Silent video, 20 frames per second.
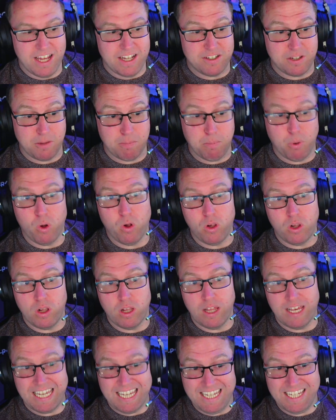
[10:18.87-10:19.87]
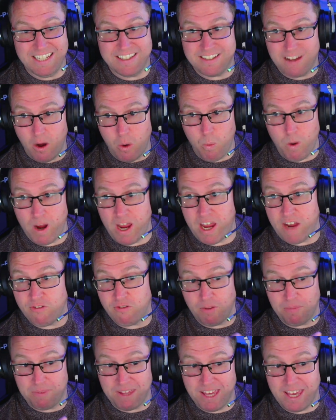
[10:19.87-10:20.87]
to pull heat away
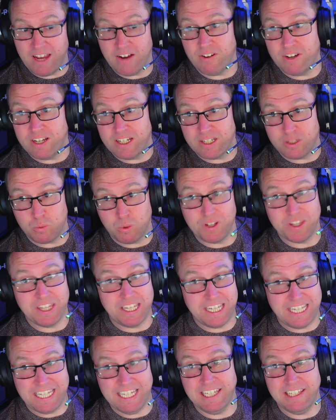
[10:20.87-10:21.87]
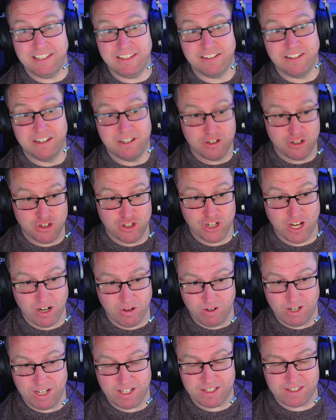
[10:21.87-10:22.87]
from the areas where the heat
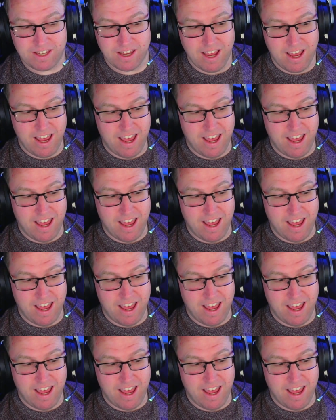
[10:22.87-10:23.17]
generates.